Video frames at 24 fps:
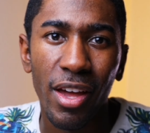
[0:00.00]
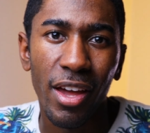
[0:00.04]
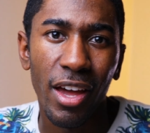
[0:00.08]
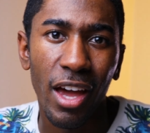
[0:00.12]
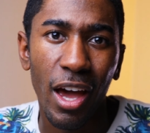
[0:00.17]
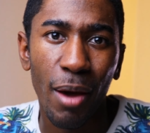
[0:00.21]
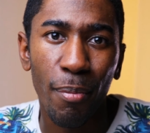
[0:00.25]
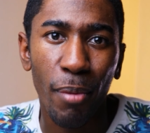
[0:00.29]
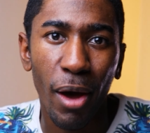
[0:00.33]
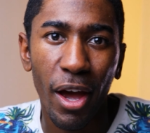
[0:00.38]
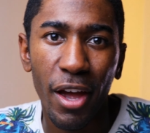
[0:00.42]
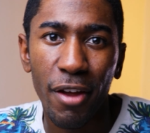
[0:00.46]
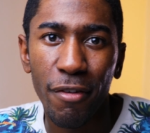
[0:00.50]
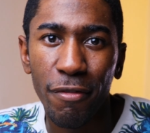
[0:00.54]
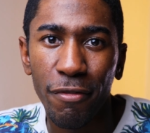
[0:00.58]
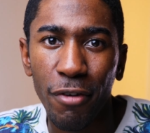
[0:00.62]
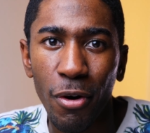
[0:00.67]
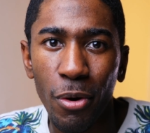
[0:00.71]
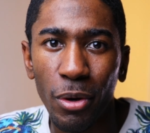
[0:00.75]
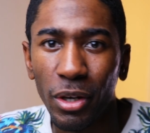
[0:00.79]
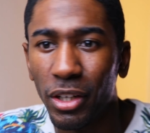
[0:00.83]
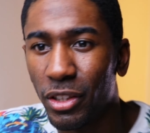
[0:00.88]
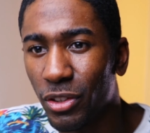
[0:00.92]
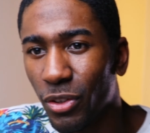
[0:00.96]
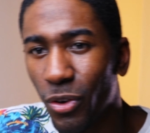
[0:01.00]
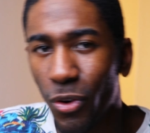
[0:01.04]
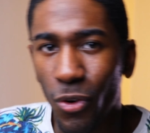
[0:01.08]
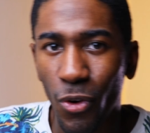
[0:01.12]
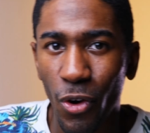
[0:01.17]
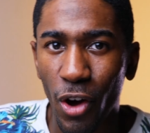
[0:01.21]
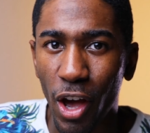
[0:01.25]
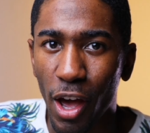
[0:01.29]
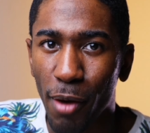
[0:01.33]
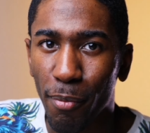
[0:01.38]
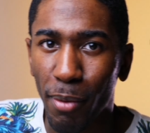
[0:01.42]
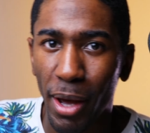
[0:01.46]
am I in focus? Oh,
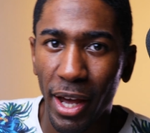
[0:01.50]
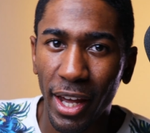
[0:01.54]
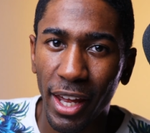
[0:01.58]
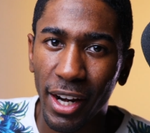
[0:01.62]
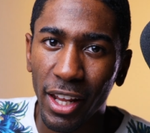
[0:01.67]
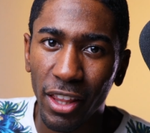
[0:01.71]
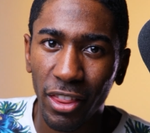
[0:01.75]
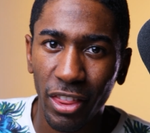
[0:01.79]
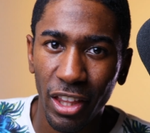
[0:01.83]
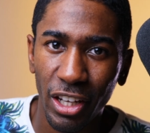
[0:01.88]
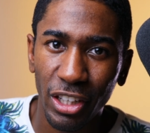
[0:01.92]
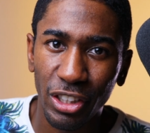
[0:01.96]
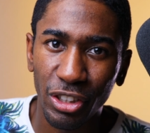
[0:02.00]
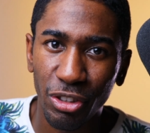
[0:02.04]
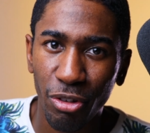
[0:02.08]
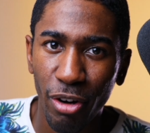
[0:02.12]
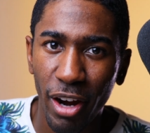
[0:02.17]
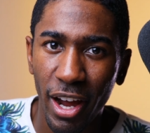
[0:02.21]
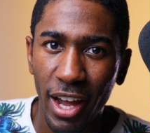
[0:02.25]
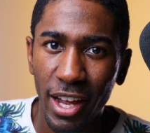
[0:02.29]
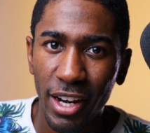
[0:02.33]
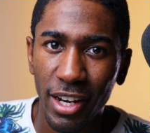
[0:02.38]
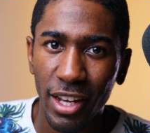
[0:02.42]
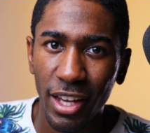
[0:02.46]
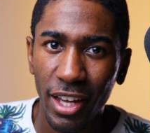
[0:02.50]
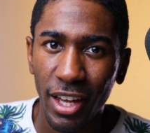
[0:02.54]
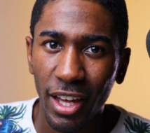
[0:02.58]
am I getting things right?